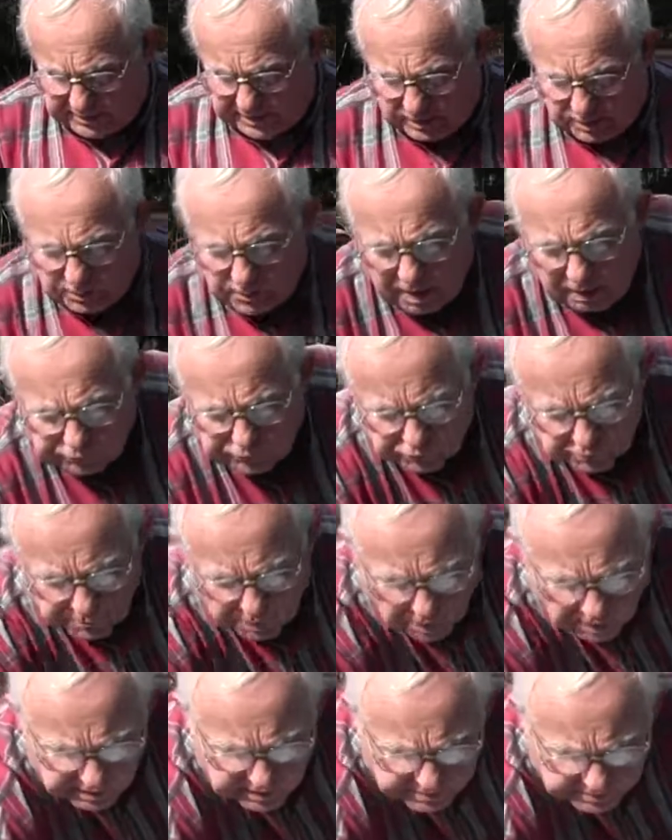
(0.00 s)
know how to
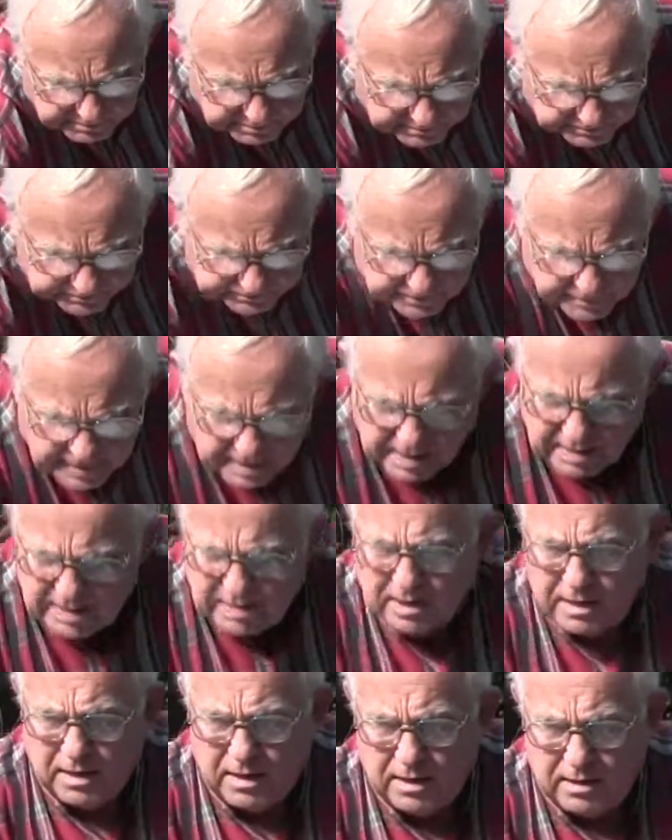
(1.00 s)
mark them.
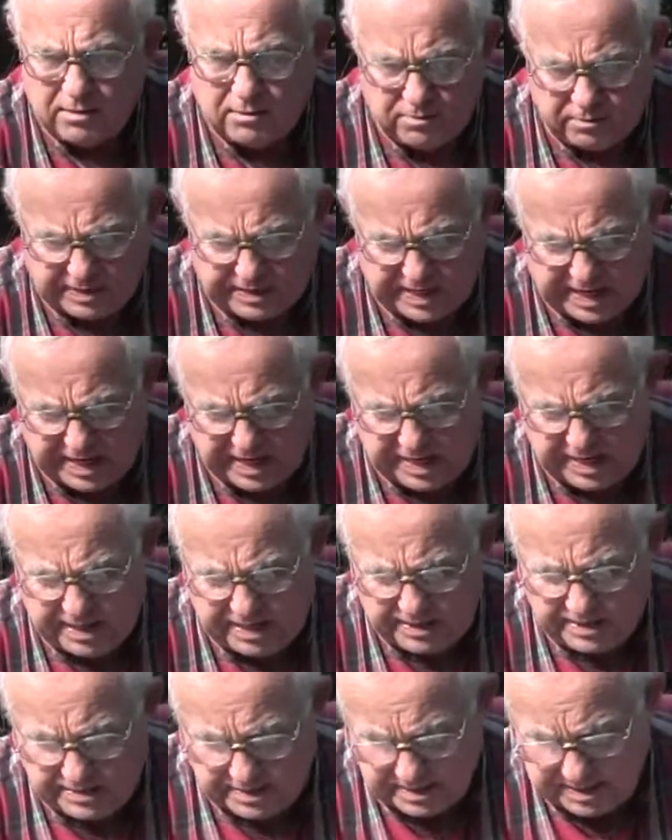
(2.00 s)
Okay,
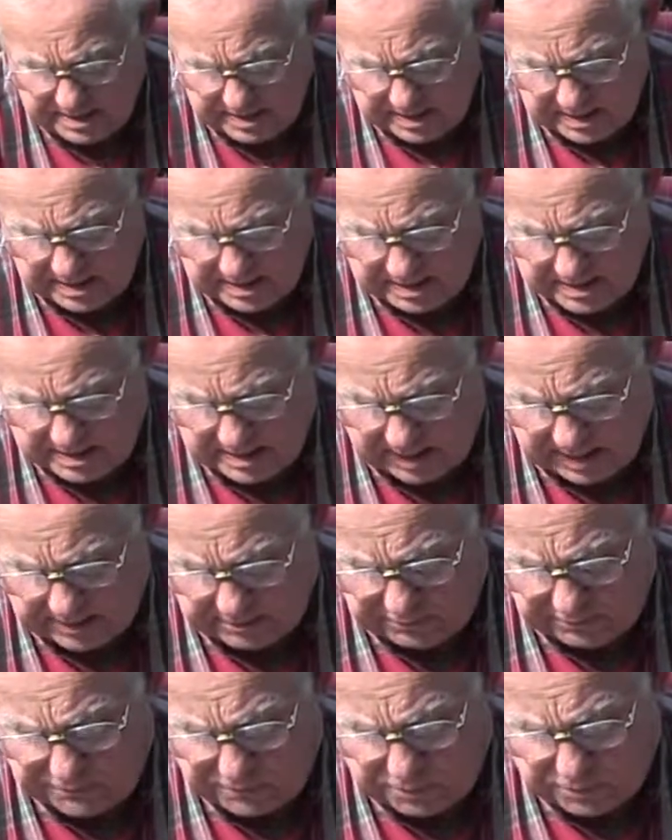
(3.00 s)
and
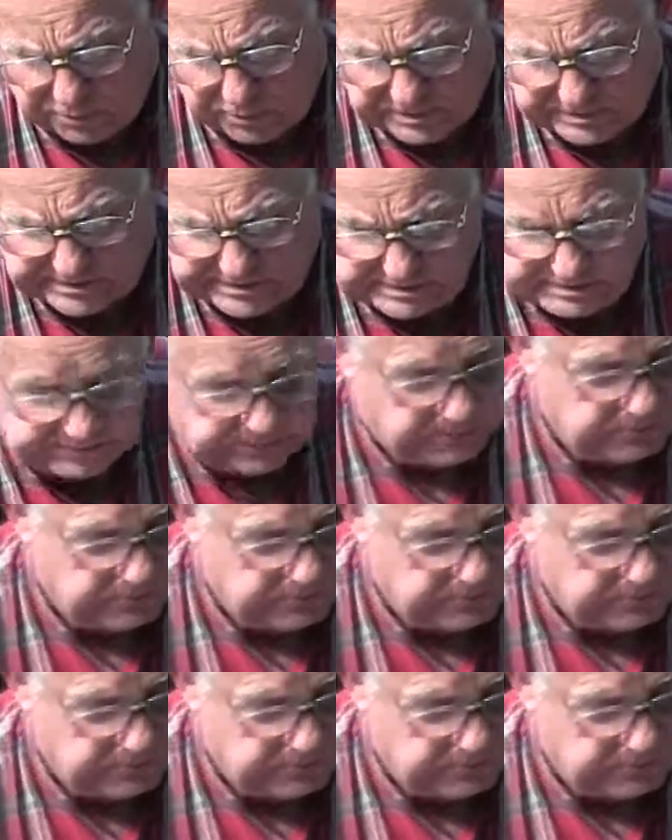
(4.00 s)
of course